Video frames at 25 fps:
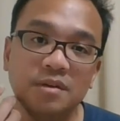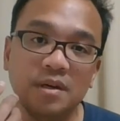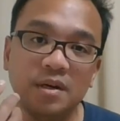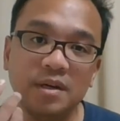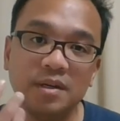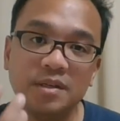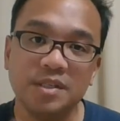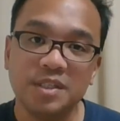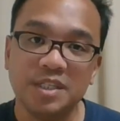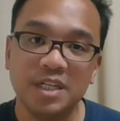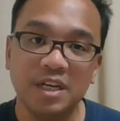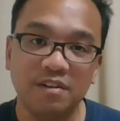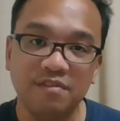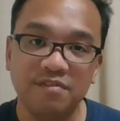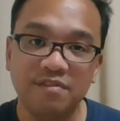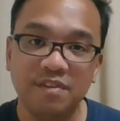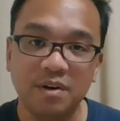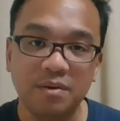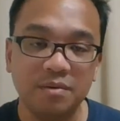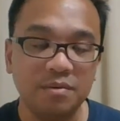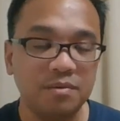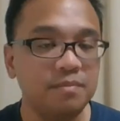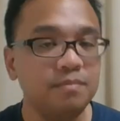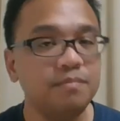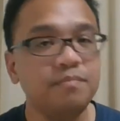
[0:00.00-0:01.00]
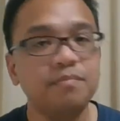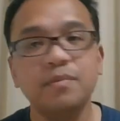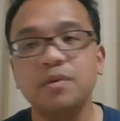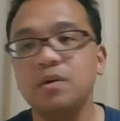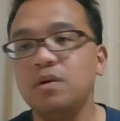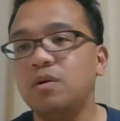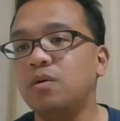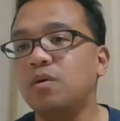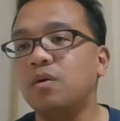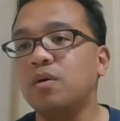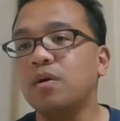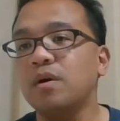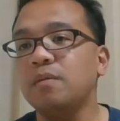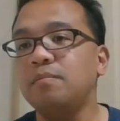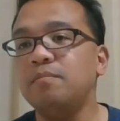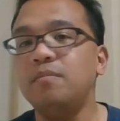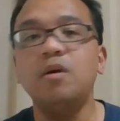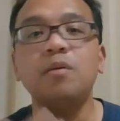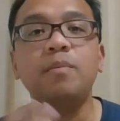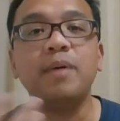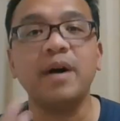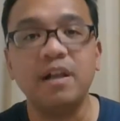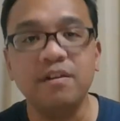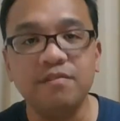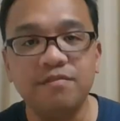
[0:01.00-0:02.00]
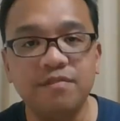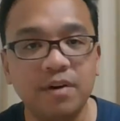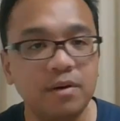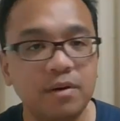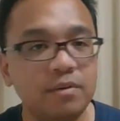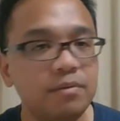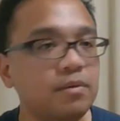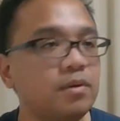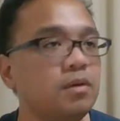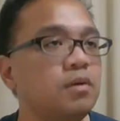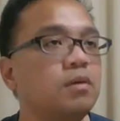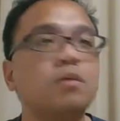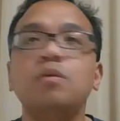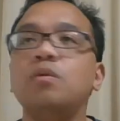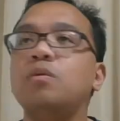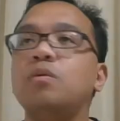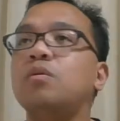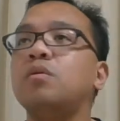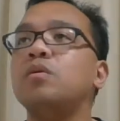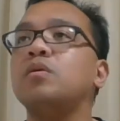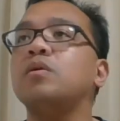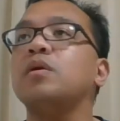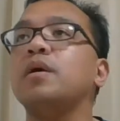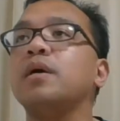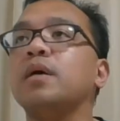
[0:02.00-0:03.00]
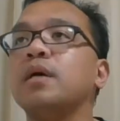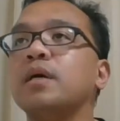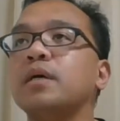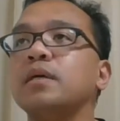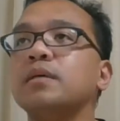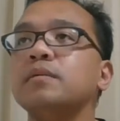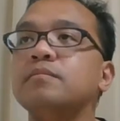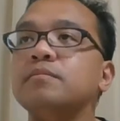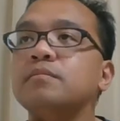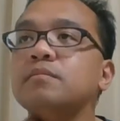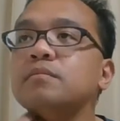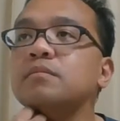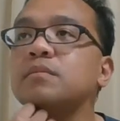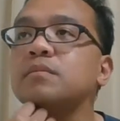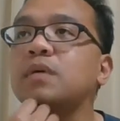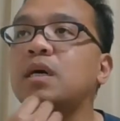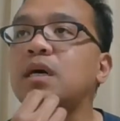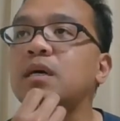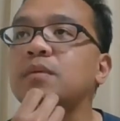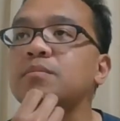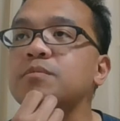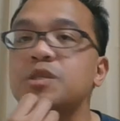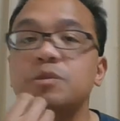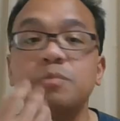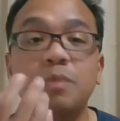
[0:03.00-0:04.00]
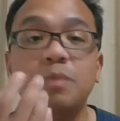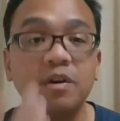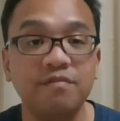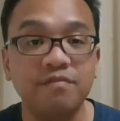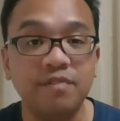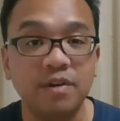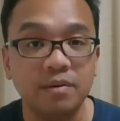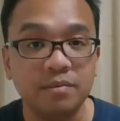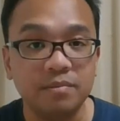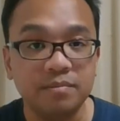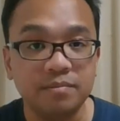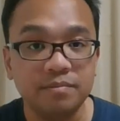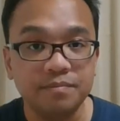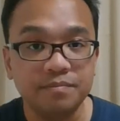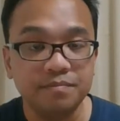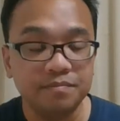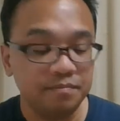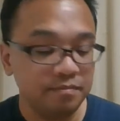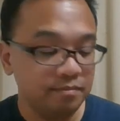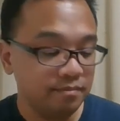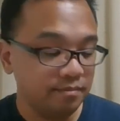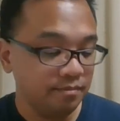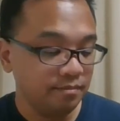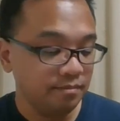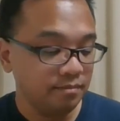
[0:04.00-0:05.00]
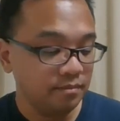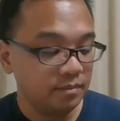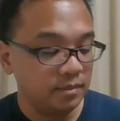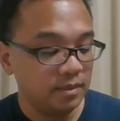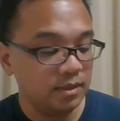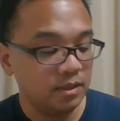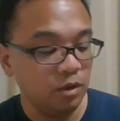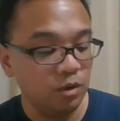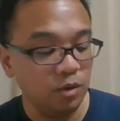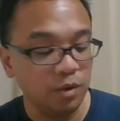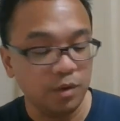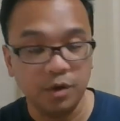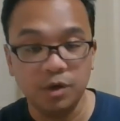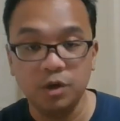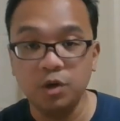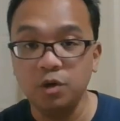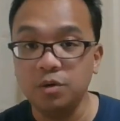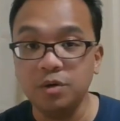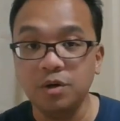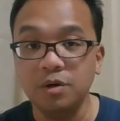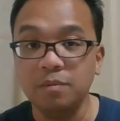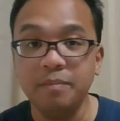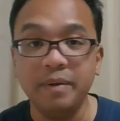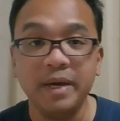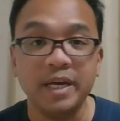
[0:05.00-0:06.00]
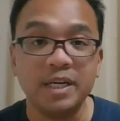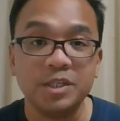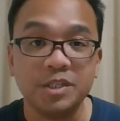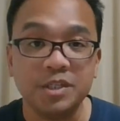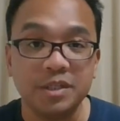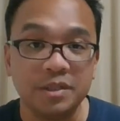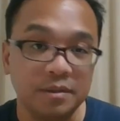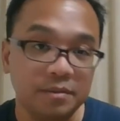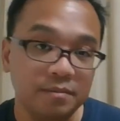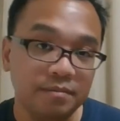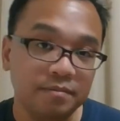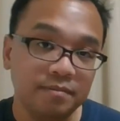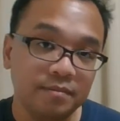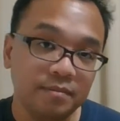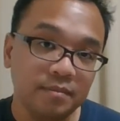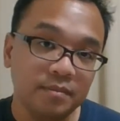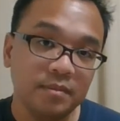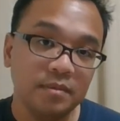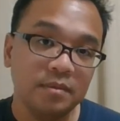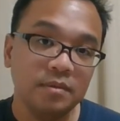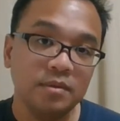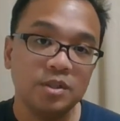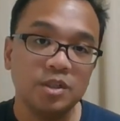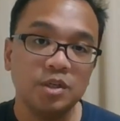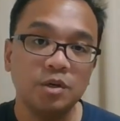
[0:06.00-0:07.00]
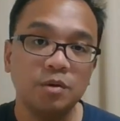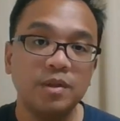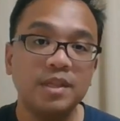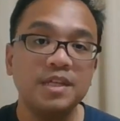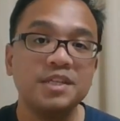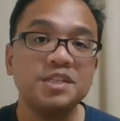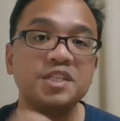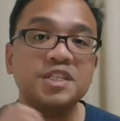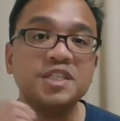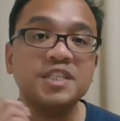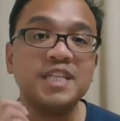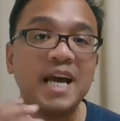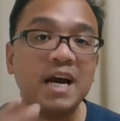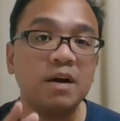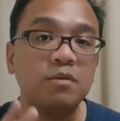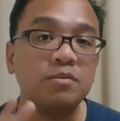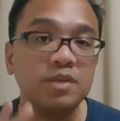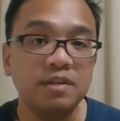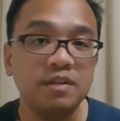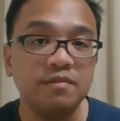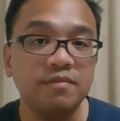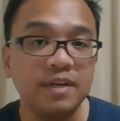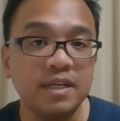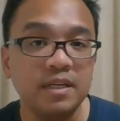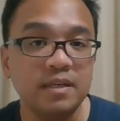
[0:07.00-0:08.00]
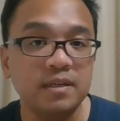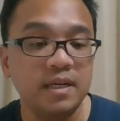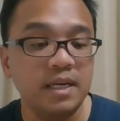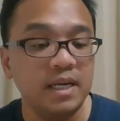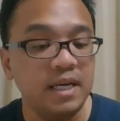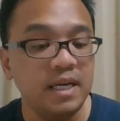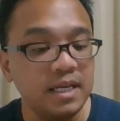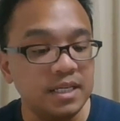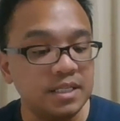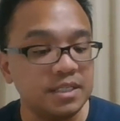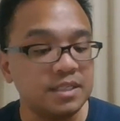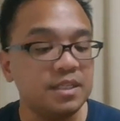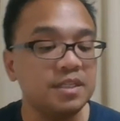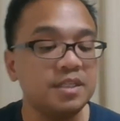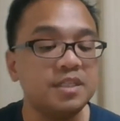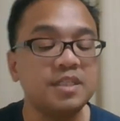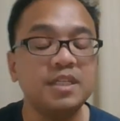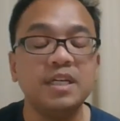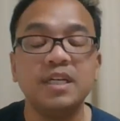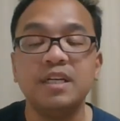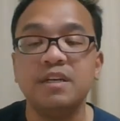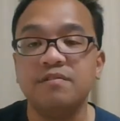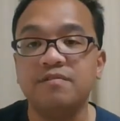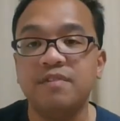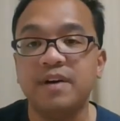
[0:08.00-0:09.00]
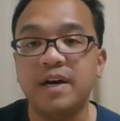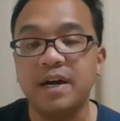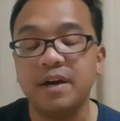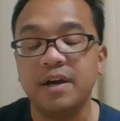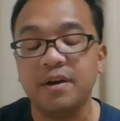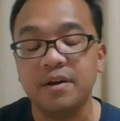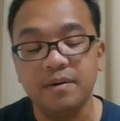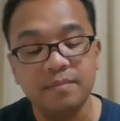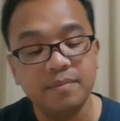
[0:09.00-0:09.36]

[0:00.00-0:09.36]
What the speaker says: cell phone or mobile phone or smartphone or Google Pixel. So the sound of it is the signifier.